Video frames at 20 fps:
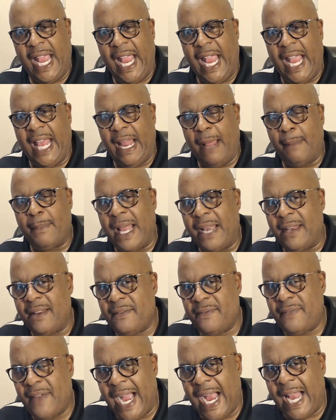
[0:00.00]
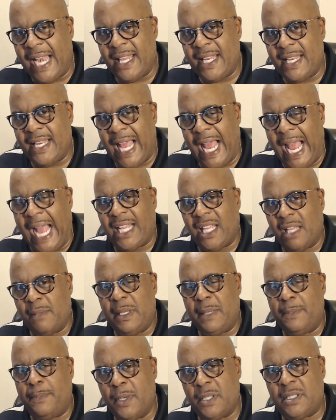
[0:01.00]
and I'm not invited, I could
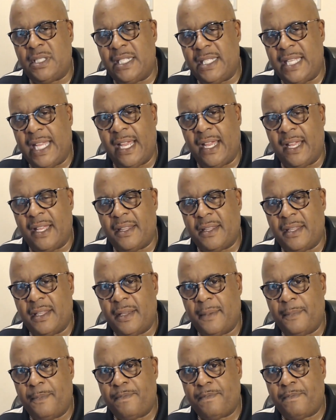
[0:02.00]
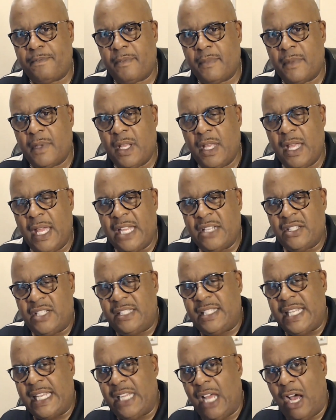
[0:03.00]
be put to death. She
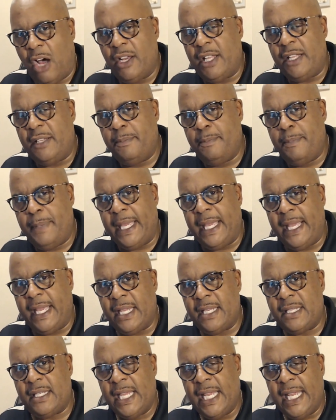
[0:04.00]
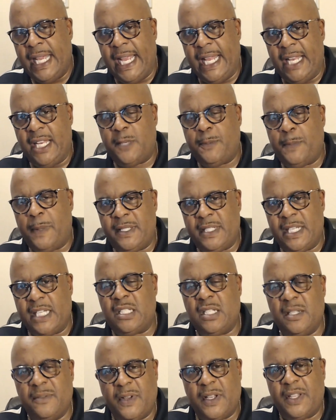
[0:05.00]
says, I've only been in this
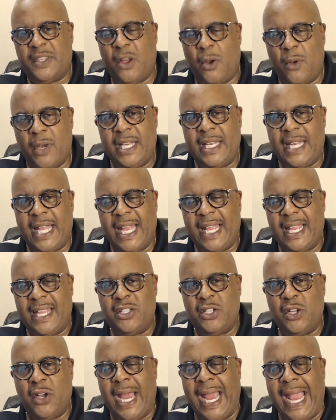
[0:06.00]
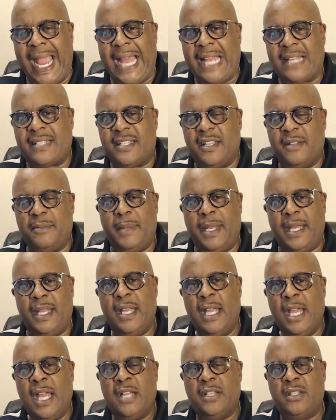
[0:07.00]
position for 30 days. You're asking
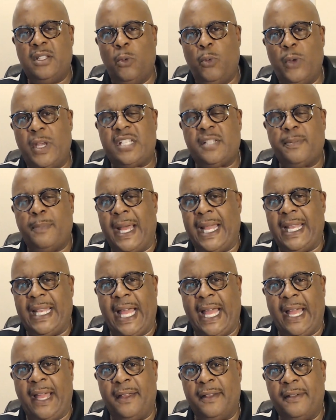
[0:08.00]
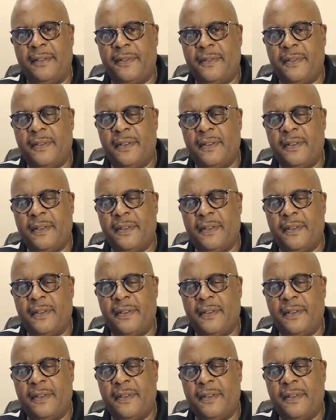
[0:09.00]
me to risk my life,